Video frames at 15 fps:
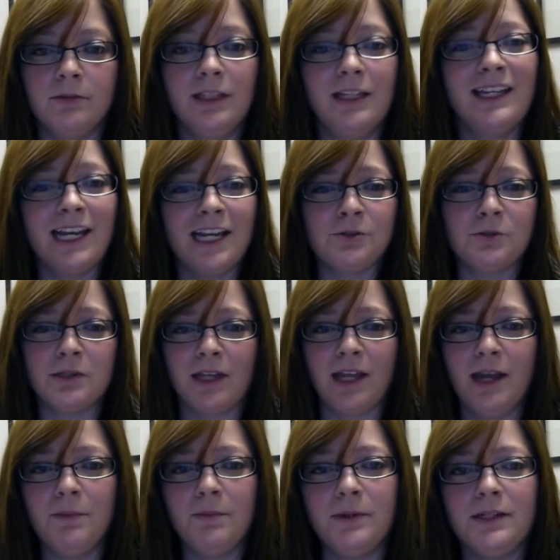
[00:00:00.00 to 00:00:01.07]
really engage with the
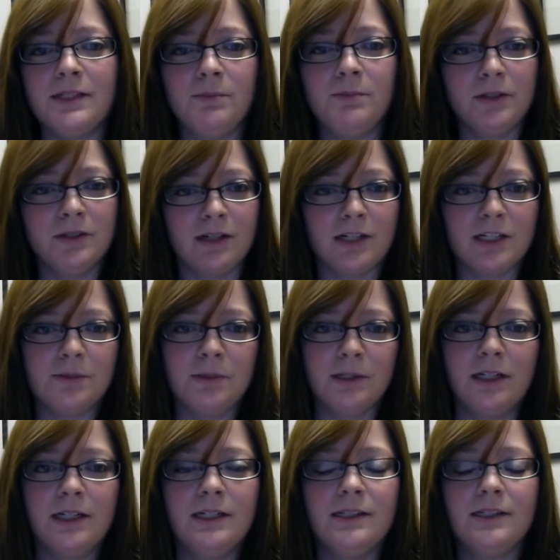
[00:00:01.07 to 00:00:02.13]
campus, build your
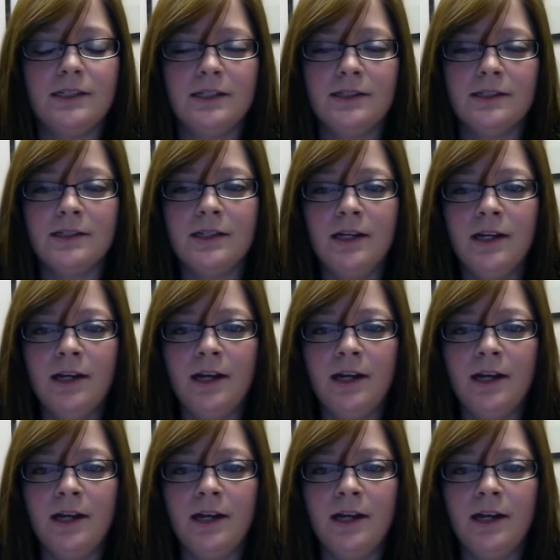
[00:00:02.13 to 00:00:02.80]
experiences,